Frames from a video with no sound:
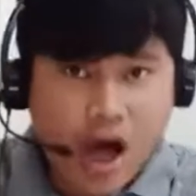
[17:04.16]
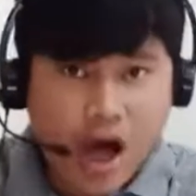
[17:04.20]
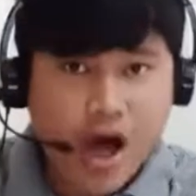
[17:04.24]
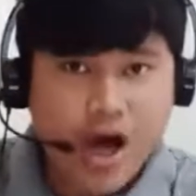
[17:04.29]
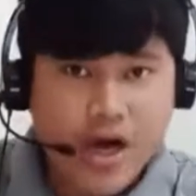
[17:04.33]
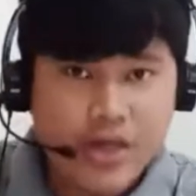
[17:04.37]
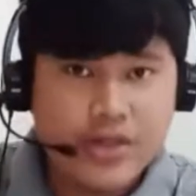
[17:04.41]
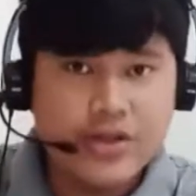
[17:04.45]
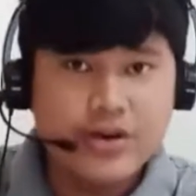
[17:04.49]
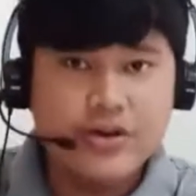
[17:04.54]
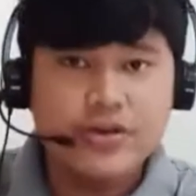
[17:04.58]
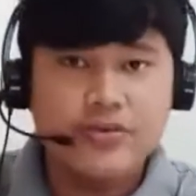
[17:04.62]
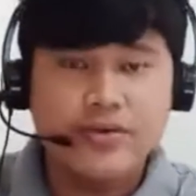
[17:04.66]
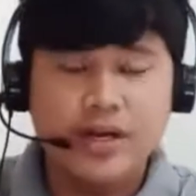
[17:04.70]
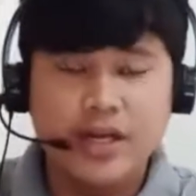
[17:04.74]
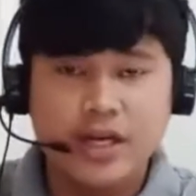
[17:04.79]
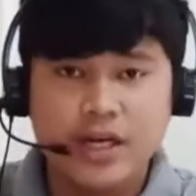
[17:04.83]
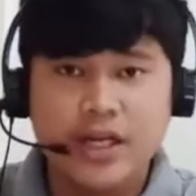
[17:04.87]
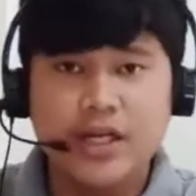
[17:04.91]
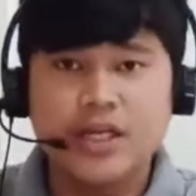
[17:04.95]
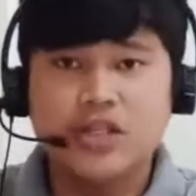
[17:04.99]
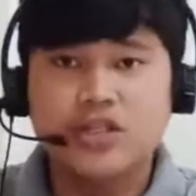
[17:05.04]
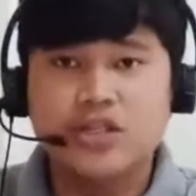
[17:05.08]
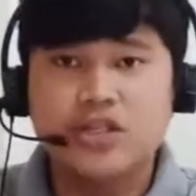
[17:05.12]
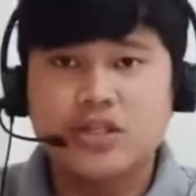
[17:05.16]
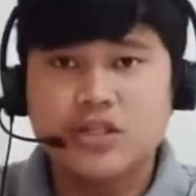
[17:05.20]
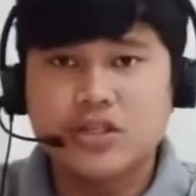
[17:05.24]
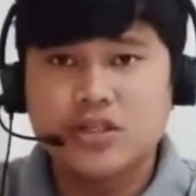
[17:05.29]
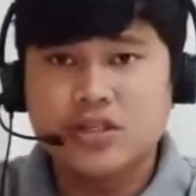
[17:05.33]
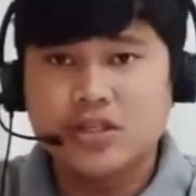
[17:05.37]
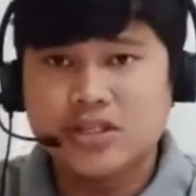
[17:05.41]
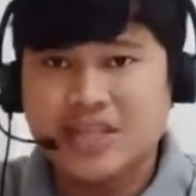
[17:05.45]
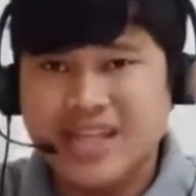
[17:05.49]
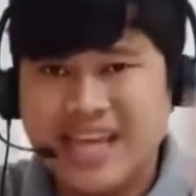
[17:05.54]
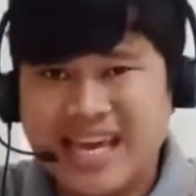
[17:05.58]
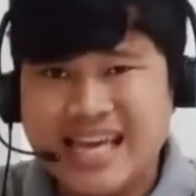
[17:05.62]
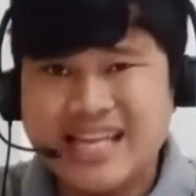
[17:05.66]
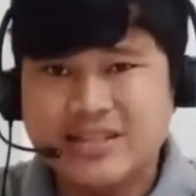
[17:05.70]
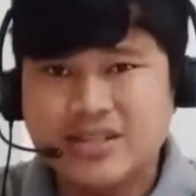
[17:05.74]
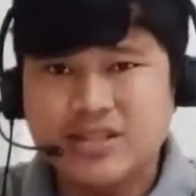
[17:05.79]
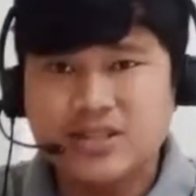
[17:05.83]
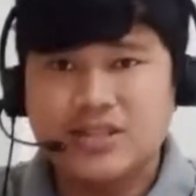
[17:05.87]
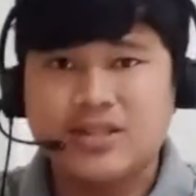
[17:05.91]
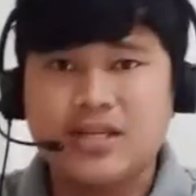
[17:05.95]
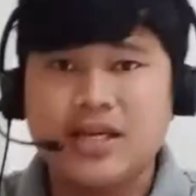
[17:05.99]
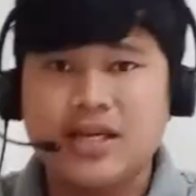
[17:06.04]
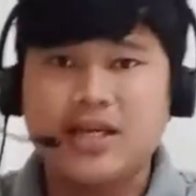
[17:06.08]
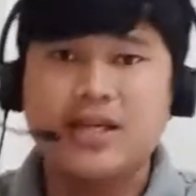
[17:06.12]
other religions can't
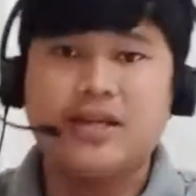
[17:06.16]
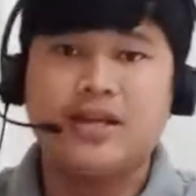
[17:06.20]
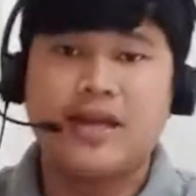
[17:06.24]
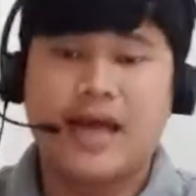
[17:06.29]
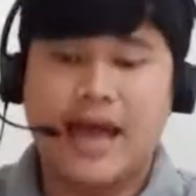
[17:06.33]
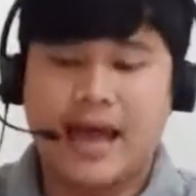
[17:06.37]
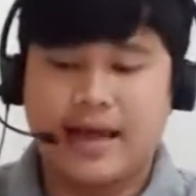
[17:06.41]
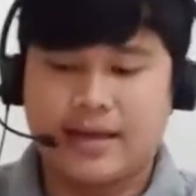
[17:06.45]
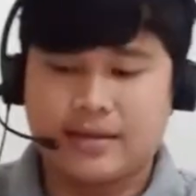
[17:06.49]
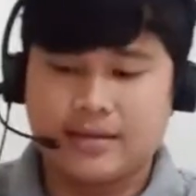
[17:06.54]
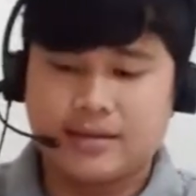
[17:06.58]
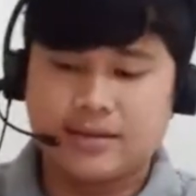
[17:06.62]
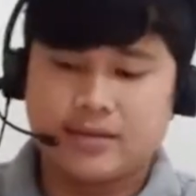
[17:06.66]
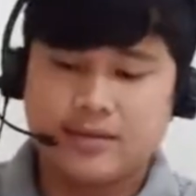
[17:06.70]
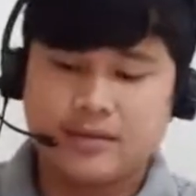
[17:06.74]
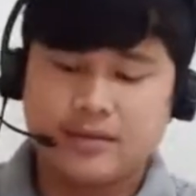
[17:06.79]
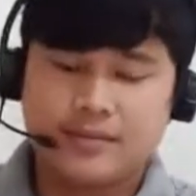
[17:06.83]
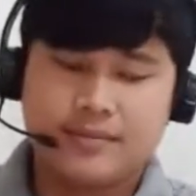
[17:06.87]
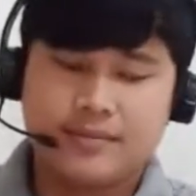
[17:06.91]
see that.